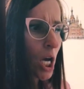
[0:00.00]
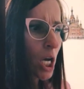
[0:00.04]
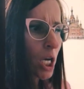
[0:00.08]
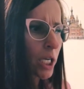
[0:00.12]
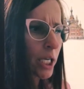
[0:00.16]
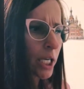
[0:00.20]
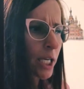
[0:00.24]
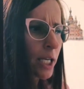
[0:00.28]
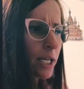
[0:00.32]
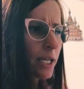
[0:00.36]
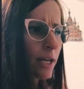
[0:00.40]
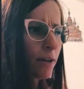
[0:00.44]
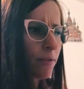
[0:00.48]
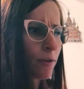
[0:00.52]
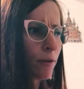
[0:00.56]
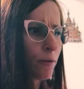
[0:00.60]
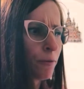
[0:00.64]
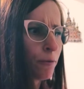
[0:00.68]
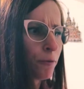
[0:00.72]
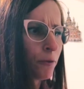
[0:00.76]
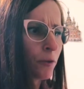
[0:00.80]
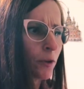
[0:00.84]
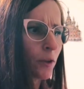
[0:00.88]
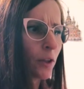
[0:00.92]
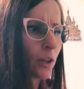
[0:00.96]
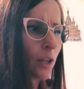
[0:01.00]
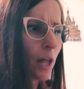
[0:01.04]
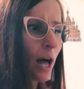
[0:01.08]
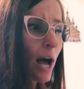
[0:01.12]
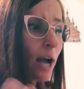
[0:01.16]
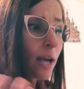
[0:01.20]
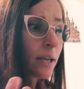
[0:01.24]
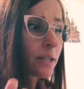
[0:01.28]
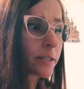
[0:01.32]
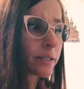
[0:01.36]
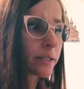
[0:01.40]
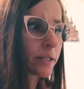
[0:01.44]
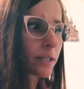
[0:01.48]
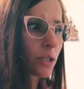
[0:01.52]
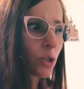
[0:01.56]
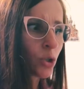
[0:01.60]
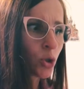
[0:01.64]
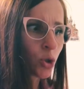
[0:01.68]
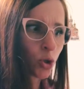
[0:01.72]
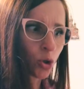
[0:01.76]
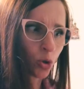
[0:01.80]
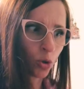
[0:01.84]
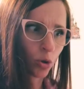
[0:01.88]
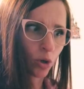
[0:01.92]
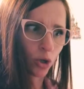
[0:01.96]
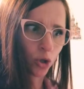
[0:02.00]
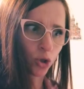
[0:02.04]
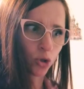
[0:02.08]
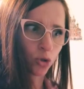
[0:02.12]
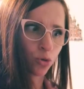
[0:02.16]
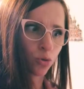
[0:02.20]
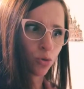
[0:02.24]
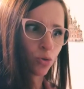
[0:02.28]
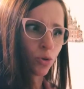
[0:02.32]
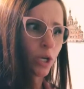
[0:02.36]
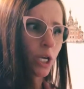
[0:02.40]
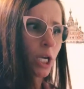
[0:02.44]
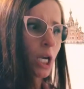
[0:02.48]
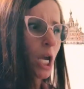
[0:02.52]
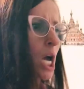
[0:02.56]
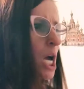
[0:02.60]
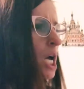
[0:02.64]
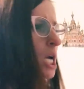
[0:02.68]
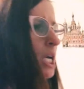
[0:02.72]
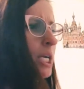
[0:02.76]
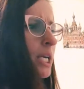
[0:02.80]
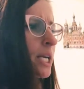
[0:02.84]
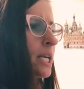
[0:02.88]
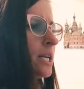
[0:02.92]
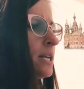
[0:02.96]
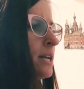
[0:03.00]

he never flies into a tree. He